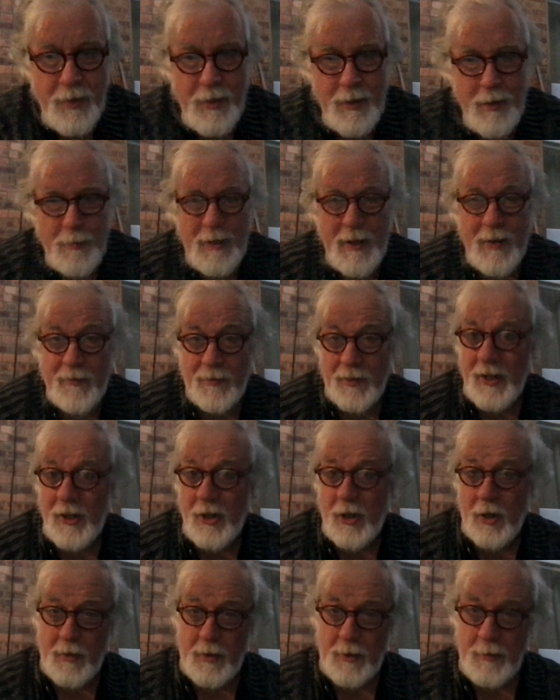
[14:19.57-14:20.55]
A bit of
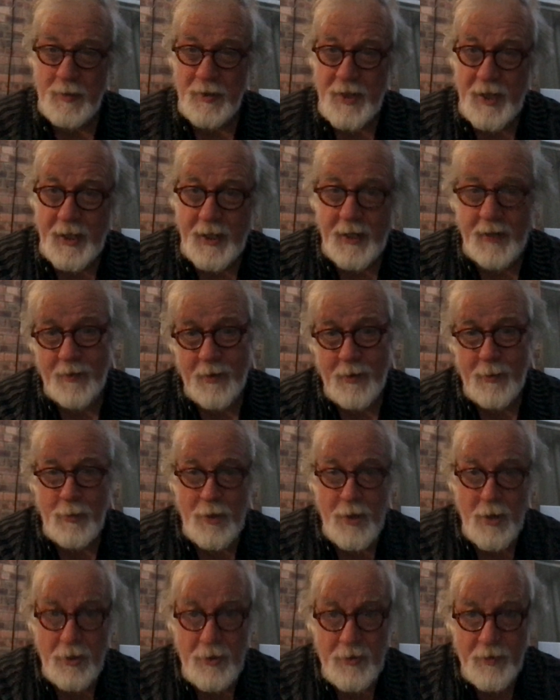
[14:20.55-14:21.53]
encouragement to give up
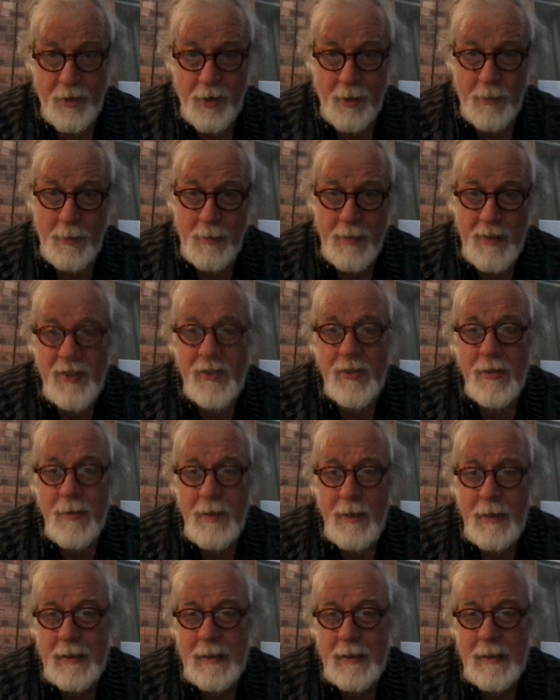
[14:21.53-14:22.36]
would not have come amiss.